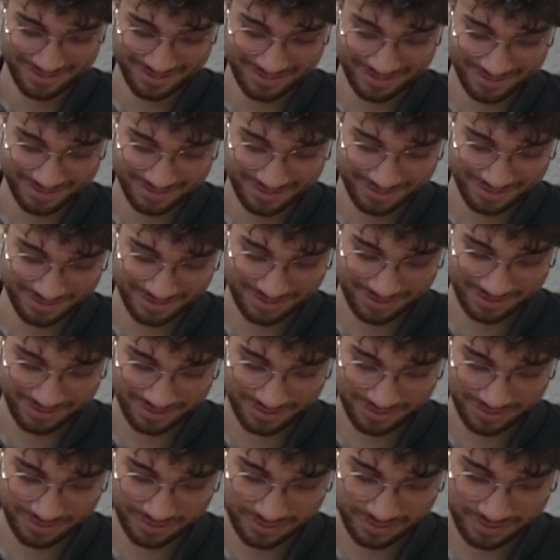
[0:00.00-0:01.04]

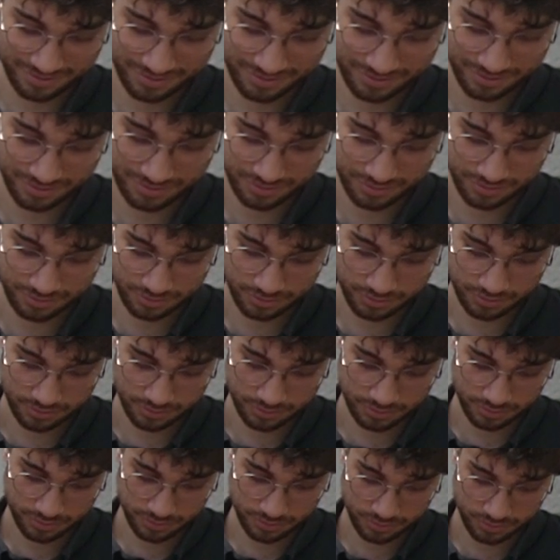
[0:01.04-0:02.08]

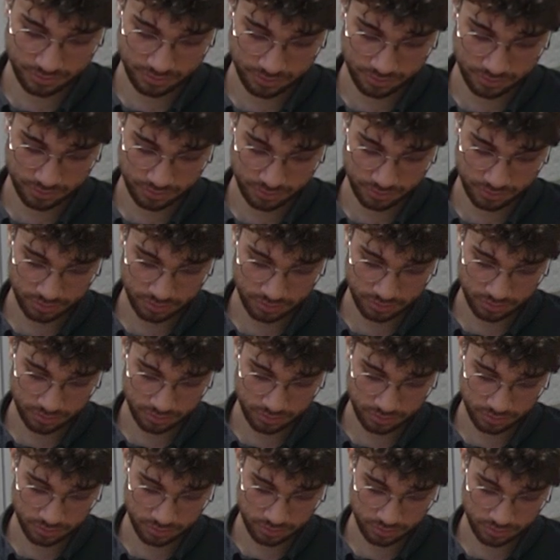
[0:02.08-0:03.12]

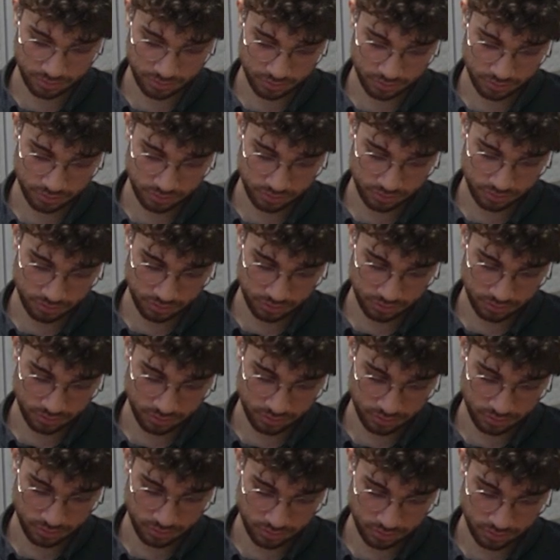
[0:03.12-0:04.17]

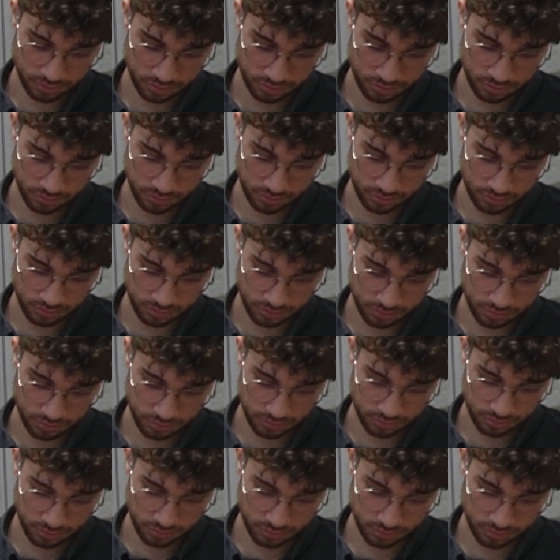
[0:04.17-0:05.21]

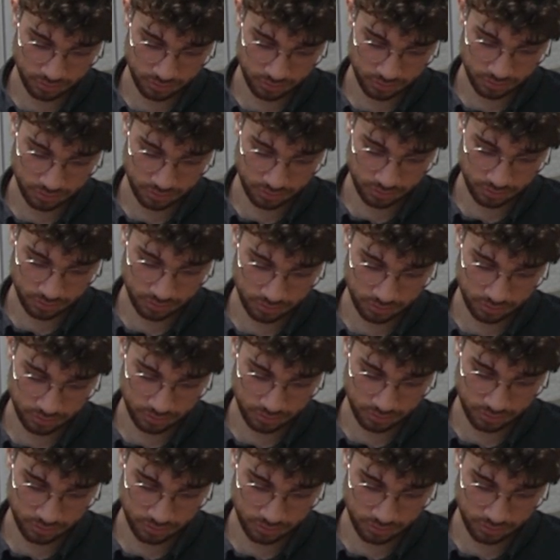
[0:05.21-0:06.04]
No words are spoken by the person on screen.